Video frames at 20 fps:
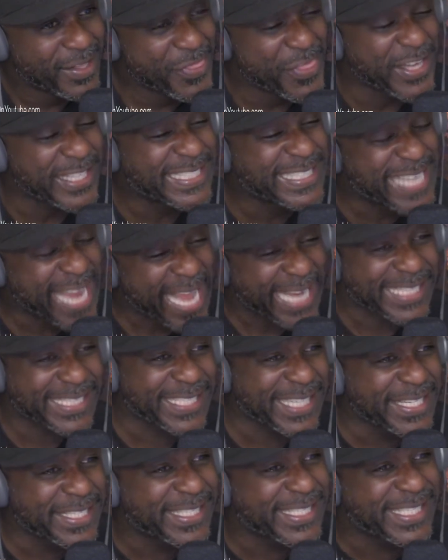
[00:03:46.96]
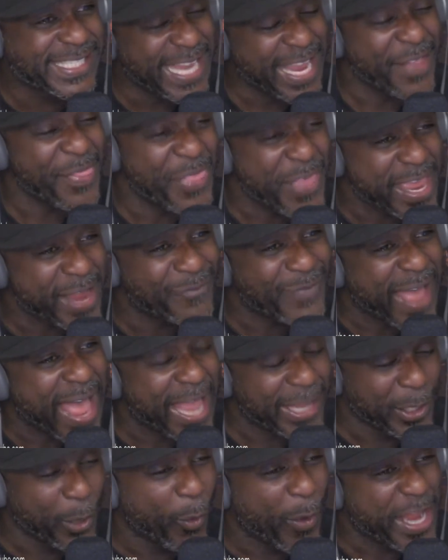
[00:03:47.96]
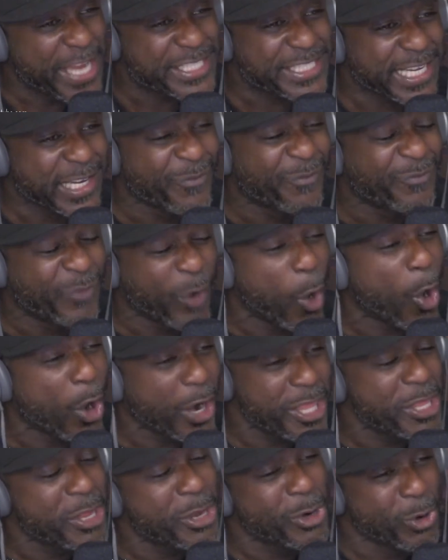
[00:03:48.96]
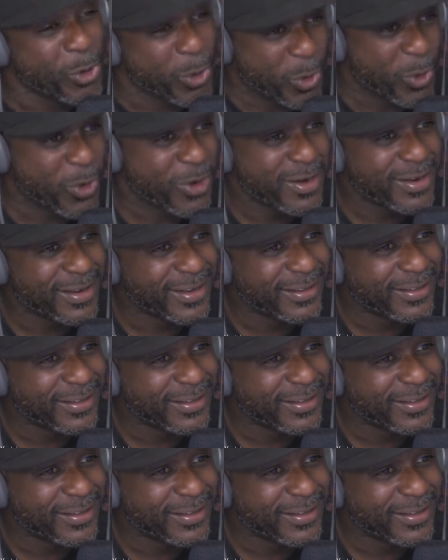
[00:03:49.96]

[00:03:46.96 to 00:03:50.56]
The Texans did the evaluation for you.